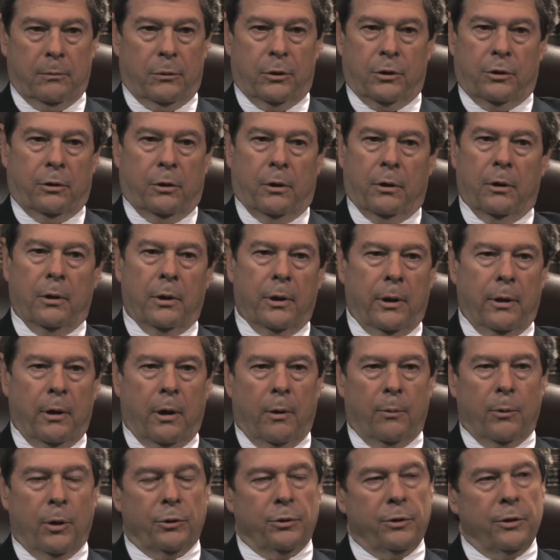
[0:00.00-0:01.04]
certainly
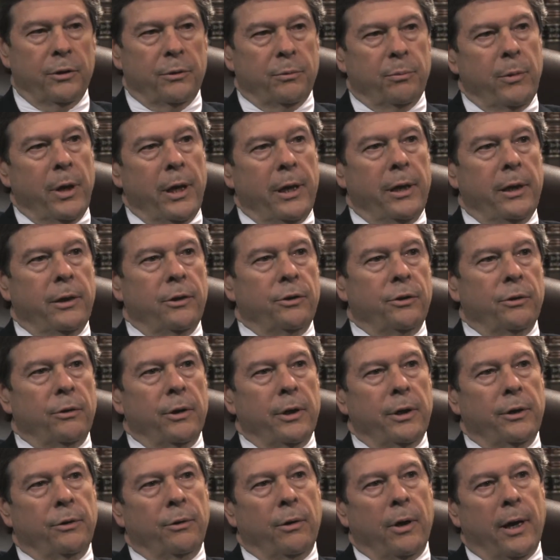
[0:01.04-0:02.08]
almost as many
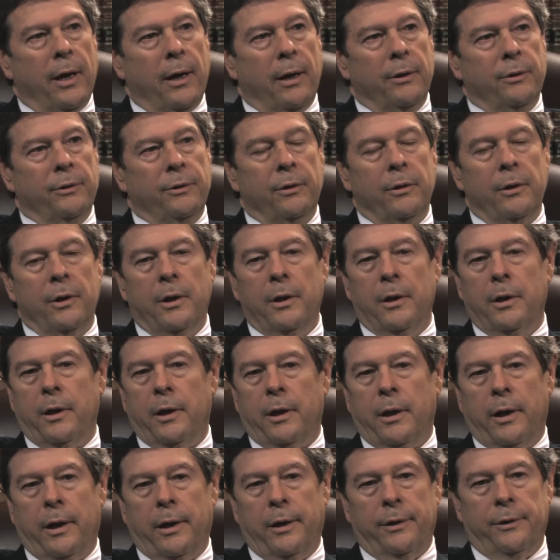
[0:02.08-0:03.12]
jury trials
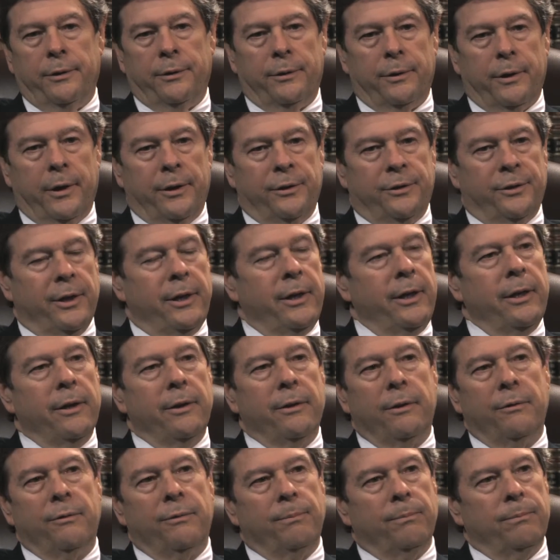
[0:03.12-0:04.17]
as as any
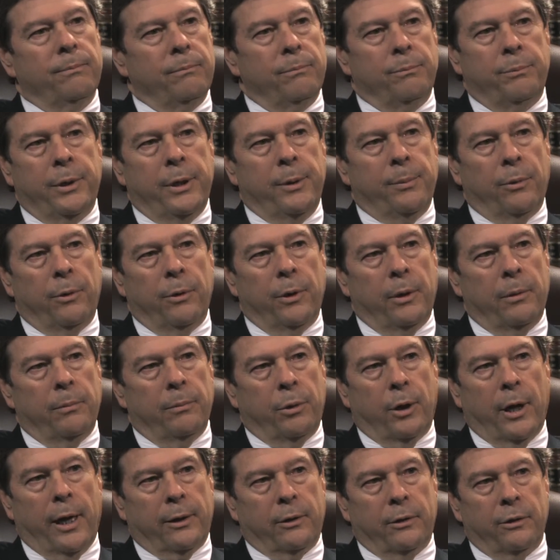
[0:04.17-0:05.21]
of the people that
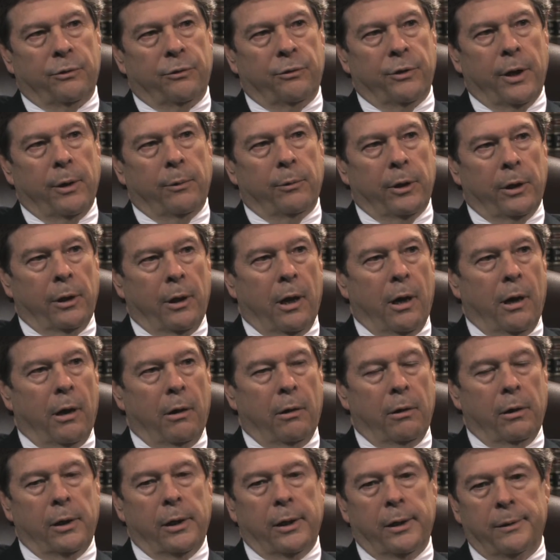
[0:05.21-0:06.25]
practice family
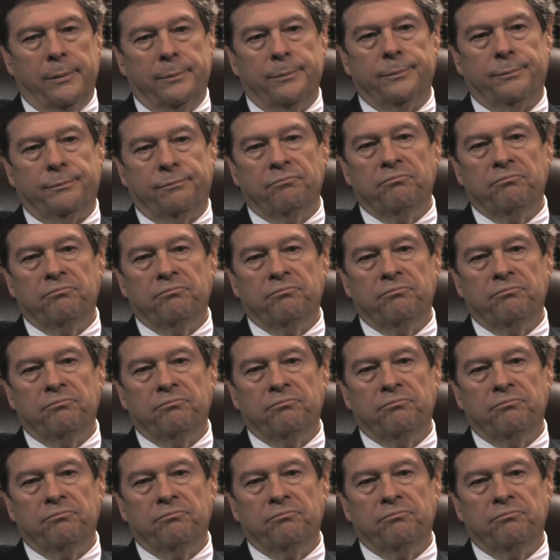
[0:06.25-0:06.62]
law um,